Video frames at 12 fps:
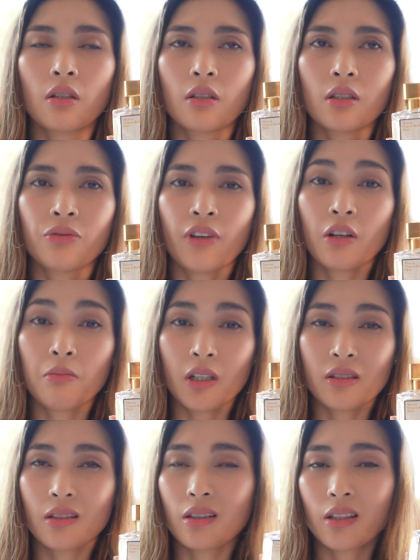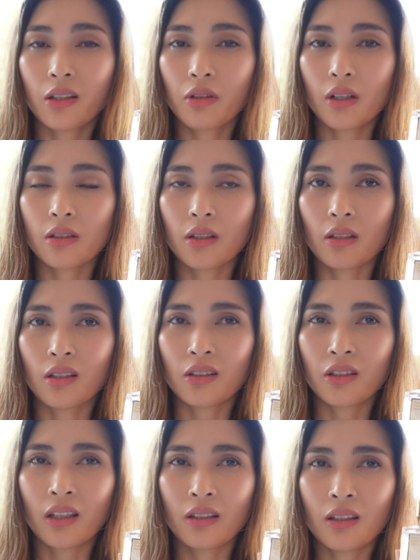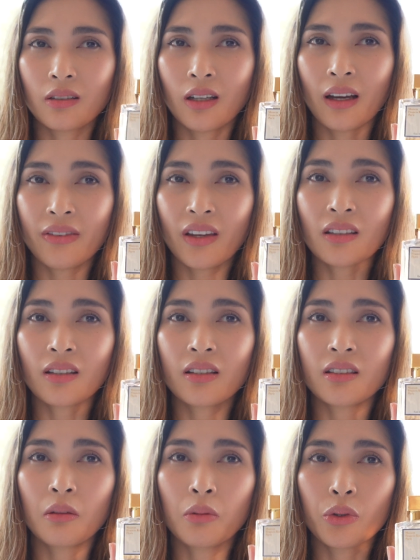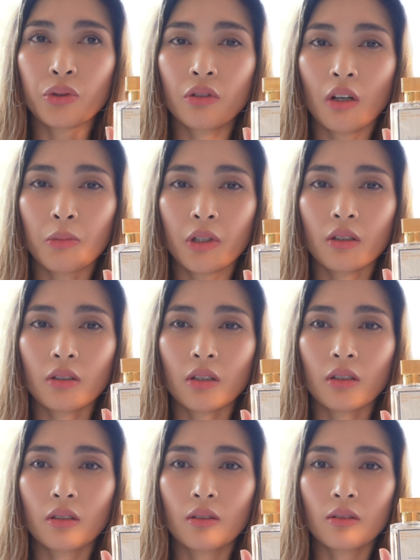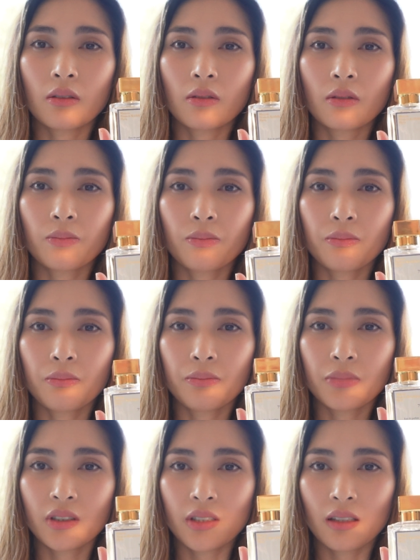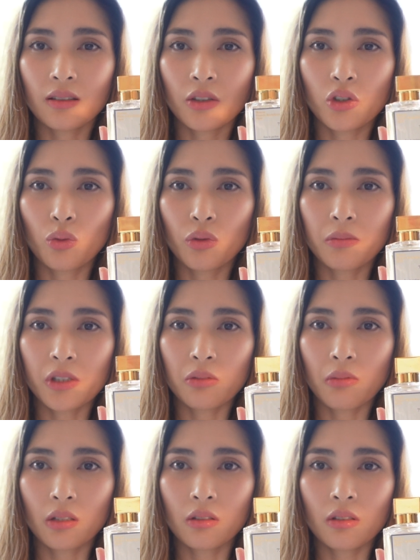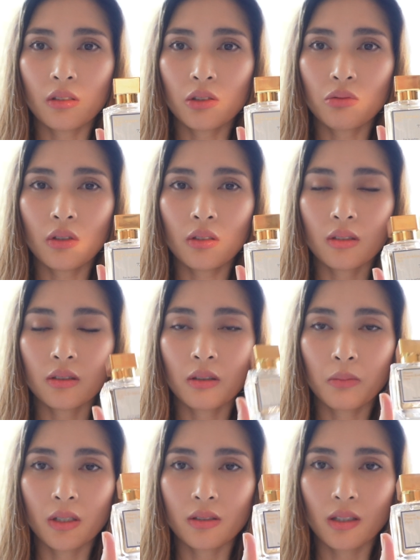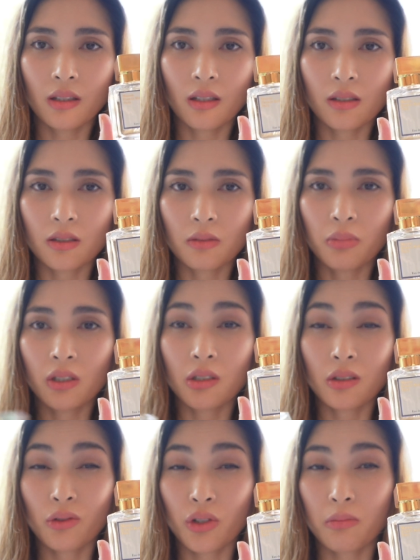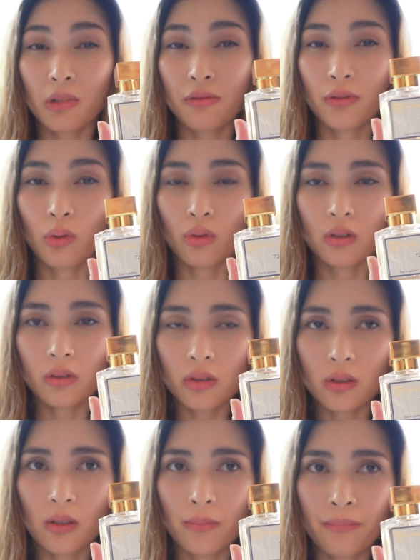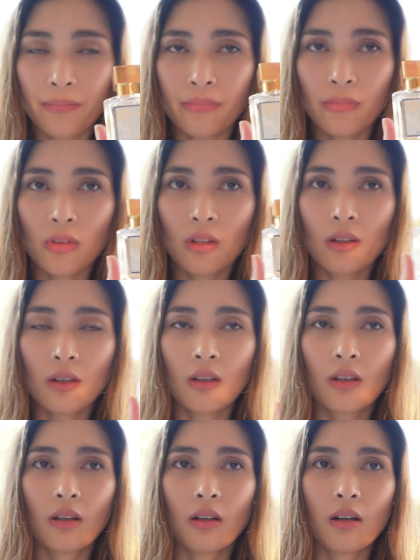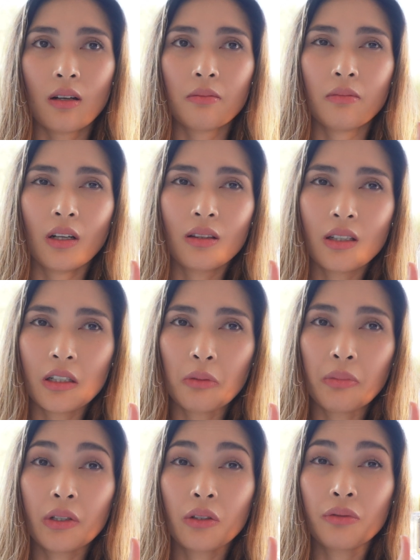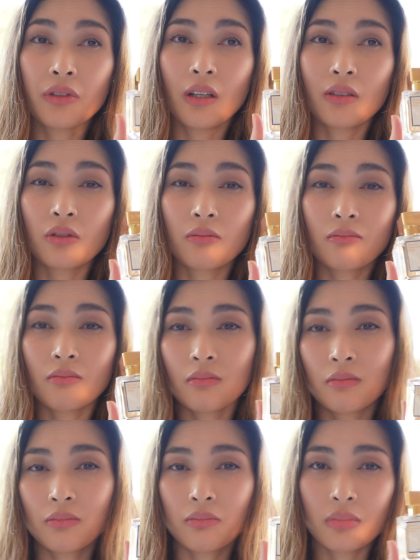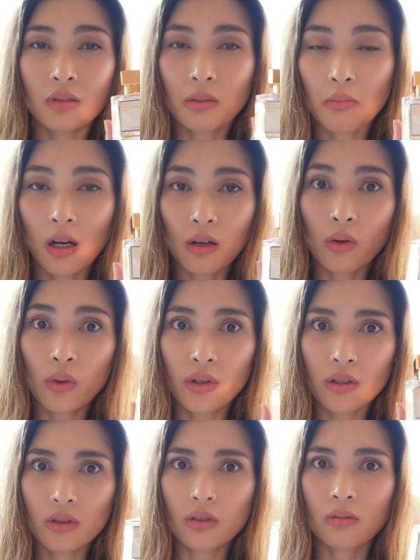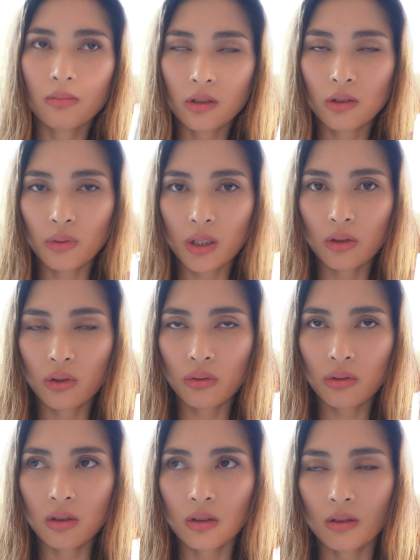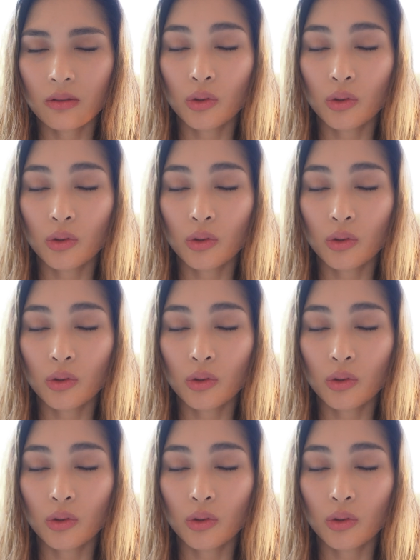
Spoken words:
It's very musky, like what I said. That I think that's the most dominant scent that you will be smelling on this one is the muskiness plus creamy florals. A little bit of that smoke orange sweet juice.